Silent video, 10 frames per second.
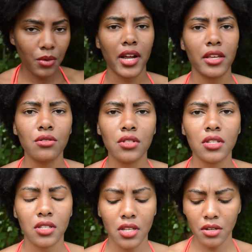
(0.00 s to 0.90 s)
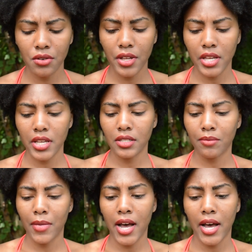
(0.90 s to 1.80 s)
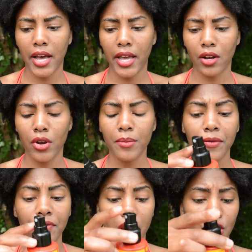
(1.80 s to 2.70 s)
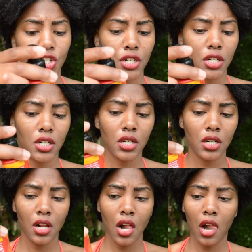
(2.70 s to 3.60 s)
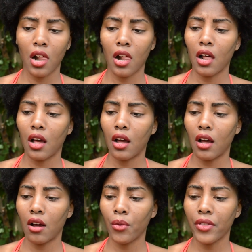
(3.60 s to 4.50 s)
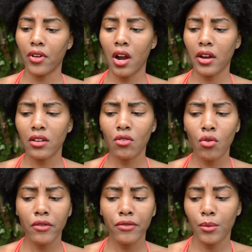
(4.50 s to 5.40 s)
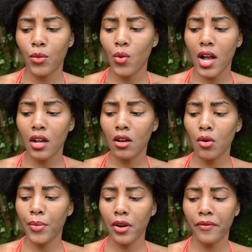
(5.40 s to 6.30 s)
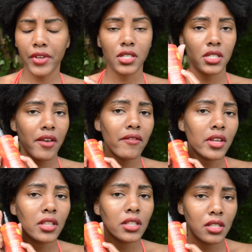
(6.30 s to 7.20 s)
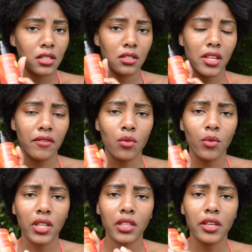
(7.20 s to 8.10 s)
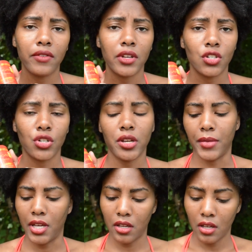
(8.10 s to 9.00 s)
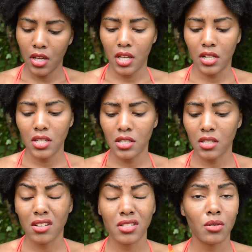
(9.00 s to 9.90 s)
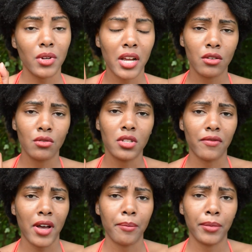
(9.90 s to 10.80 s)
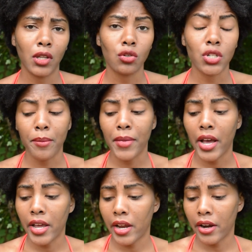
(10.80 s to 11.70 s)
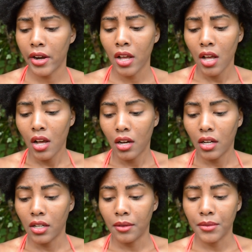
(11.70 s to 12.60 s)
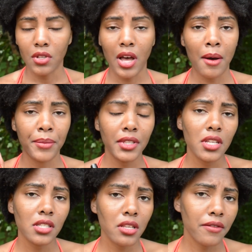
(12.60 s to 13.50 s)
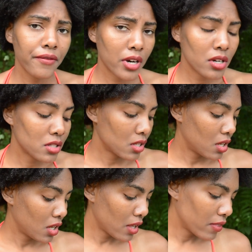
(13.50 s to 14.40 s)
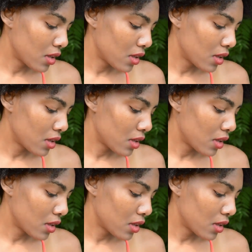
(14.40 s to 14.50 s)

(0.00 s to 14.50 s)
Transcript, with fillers: what I use to seal is my Cream of Nature with Argan Oil from Morocco Perfect 7, 7-in-1 leave-in treatment. And this is also what I use if I blow dry my hair. So I'll put this in first, and